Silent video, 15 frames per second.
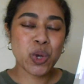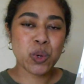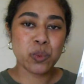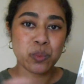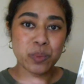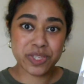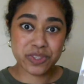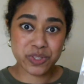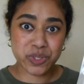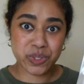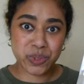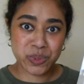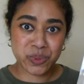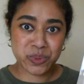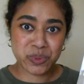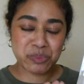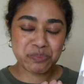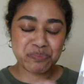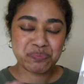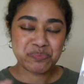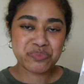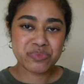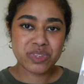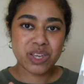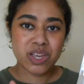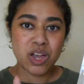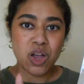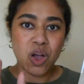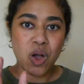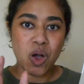with glue
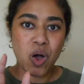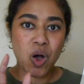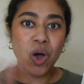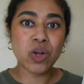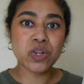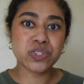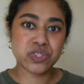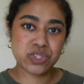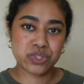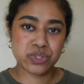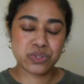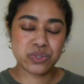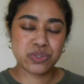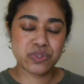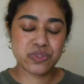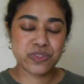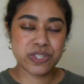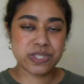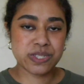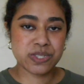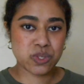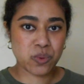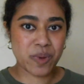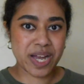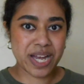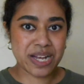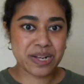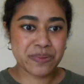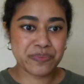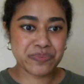onto the
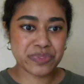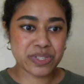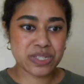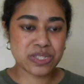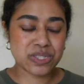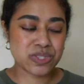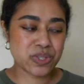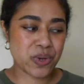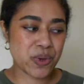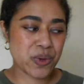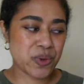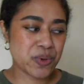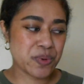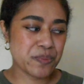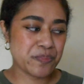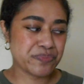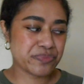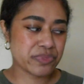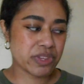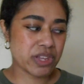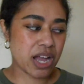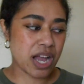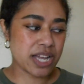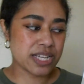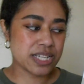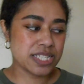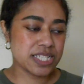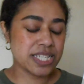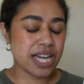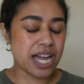square. So
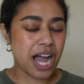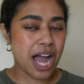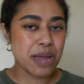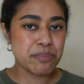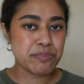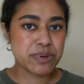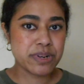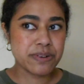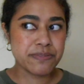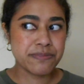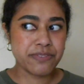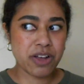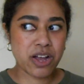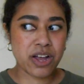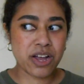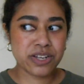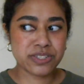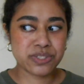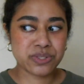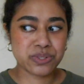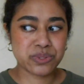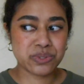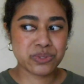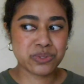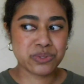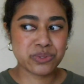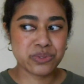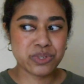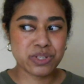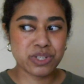yeah, I prefer
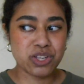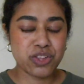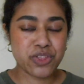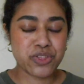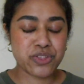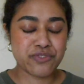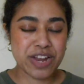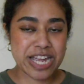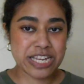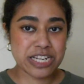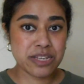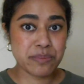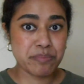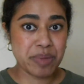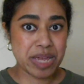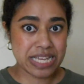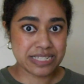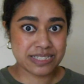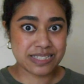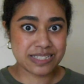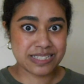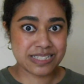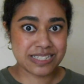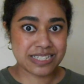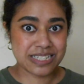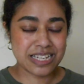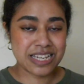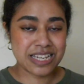to thread baste